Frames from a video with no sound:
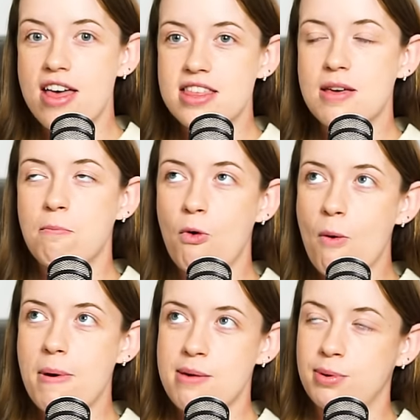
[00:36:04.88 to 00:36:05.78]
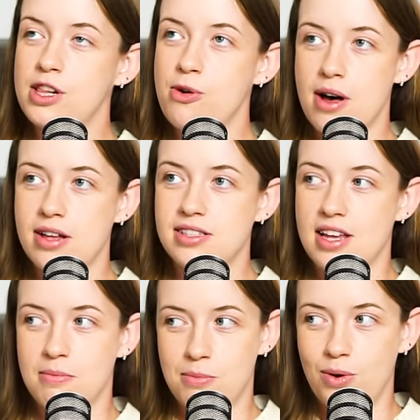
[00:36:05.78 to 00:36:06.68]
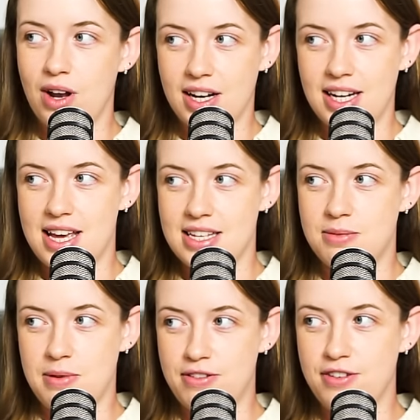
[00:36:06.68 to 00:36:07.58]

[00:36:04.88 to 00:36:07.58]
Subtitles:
I think the more people who answer, the more likely it is to be